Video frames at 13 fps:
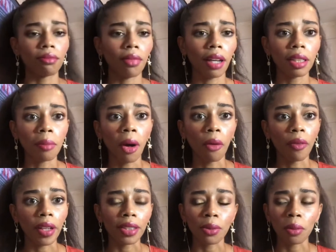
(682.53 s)
I did my whole
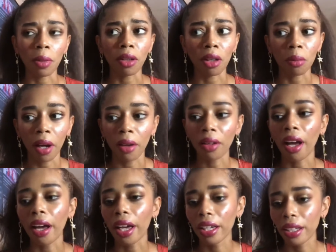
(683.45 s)
face. What am I talking about?
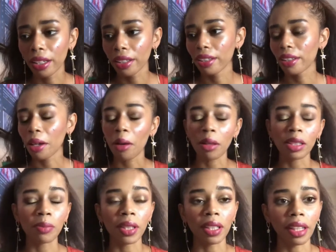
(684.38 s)
It's
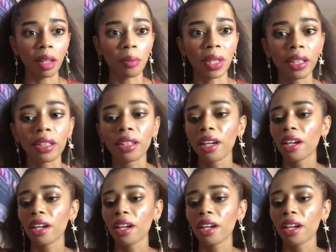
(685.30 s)
been like a minute.